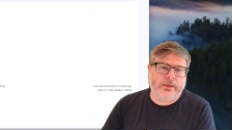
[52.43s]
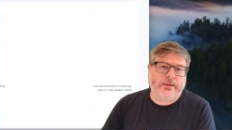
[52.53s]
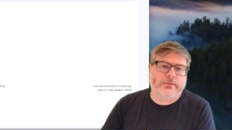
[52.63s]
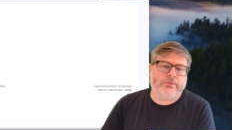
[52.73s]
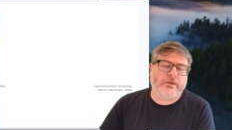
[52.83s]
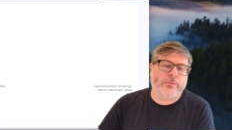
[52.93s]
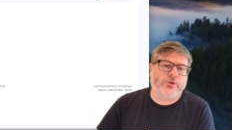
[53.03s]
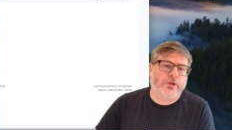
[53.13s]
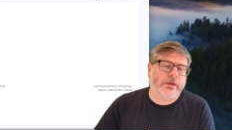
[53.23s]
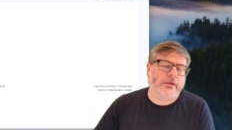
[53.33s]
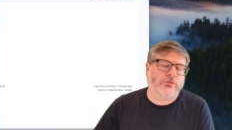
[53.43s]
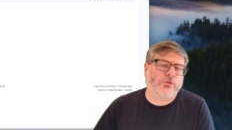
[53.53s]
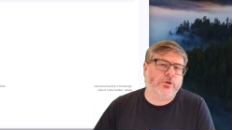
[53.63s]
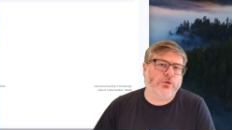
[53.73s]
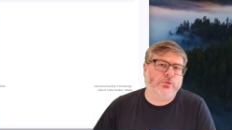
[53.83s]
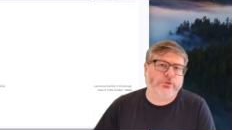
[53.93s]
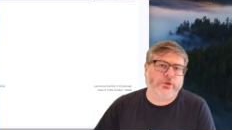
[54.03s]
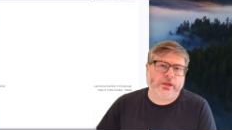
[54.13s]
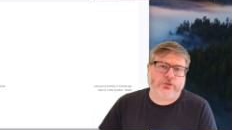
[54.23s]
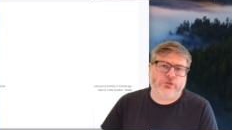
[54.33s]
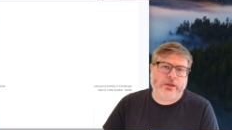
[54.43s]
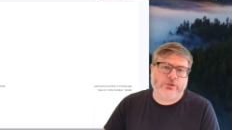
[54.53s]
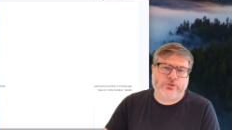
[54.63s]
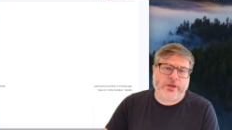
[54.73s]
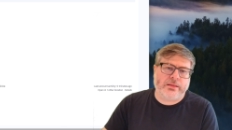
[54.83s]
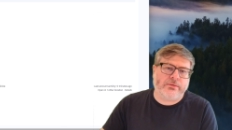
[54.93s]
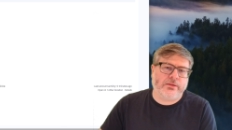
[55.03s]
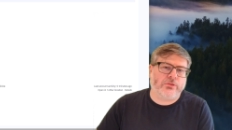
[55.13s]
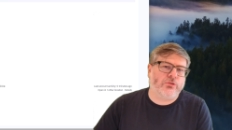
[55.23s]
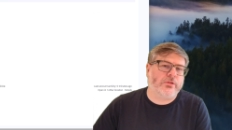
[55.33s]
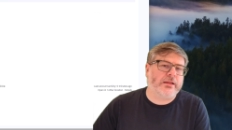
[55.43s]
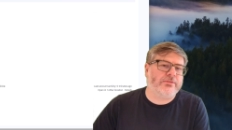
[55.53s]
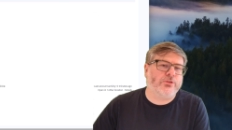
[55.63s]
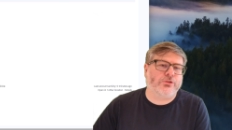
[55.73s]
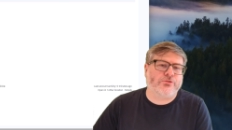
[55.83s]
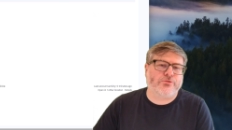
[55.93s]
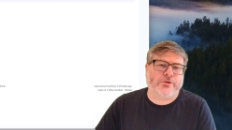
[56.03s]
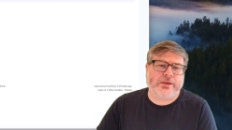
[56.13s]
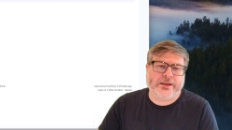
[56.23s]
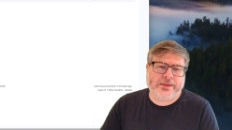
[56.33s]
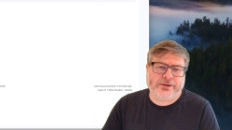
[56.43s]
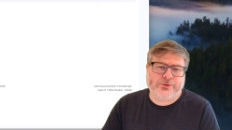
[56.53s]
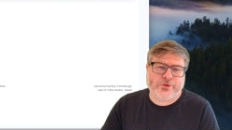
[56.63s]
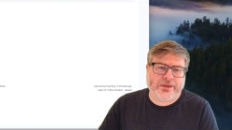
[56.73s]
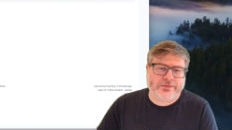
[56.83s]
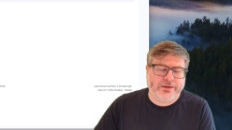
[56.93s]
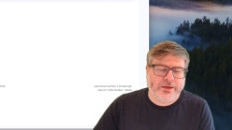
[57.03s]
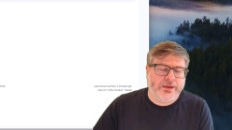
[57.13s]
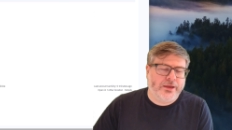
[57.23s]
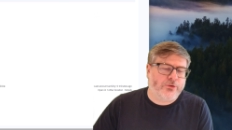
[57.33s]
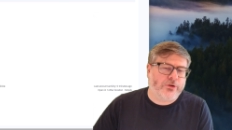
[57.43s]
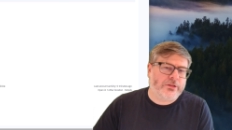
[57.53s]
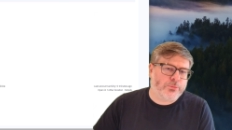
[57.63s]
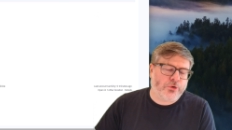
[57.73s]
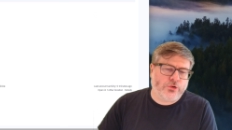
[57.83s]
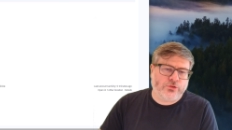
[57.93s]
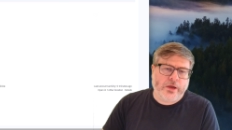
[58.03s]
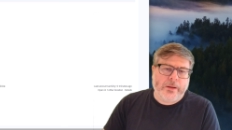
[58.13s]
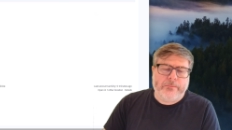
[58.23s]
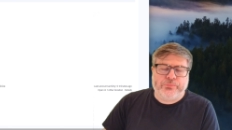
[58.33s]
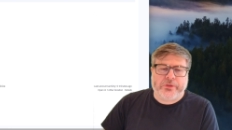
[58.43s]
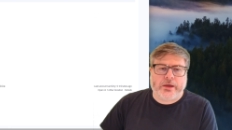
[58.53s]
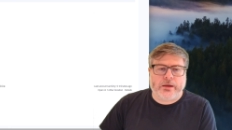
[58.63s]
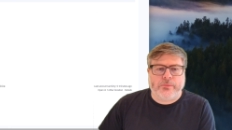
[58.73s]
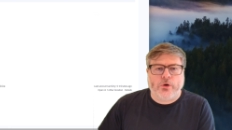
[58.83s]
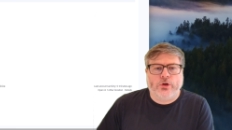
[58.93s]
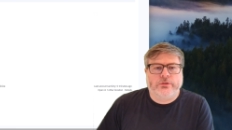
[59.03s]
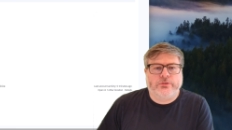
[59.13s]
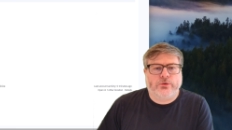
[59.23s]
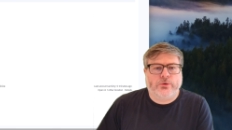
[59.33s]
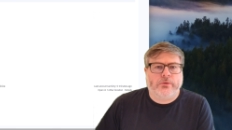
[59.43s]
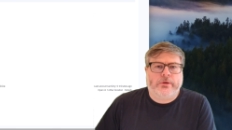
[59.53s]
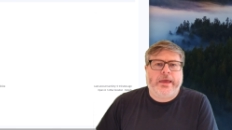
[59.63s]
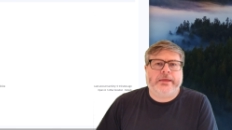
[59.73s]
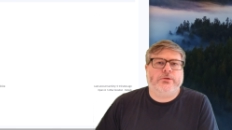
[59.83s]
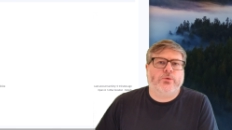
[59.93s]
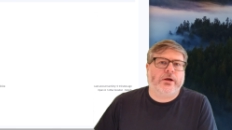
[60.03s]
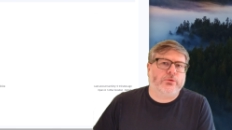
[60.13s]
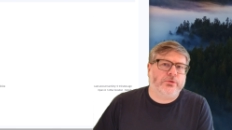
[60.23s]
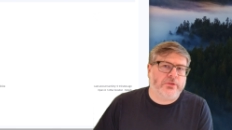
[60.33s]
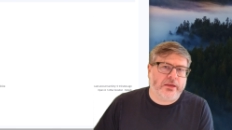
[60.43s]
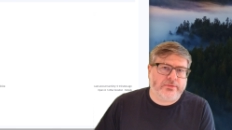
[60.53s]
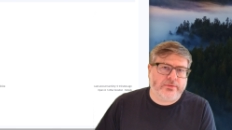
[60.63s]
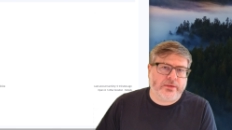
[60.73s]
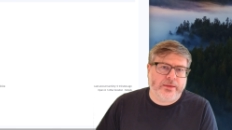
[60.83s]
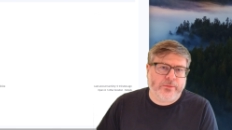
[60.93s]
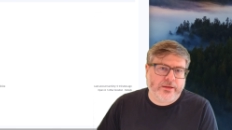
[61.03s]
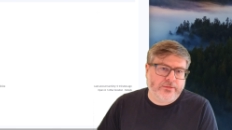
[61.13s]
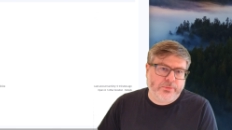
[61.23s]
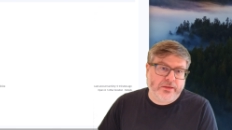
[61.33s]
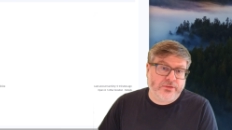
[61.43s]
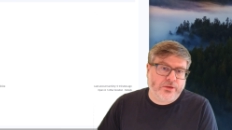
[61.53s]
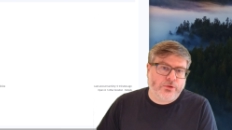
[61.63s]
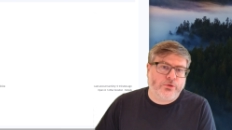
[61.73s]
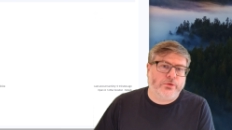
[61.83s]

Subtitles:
summary, and so a user can change that, and so that's not really a great approach. Also, anyone who sends emails basically could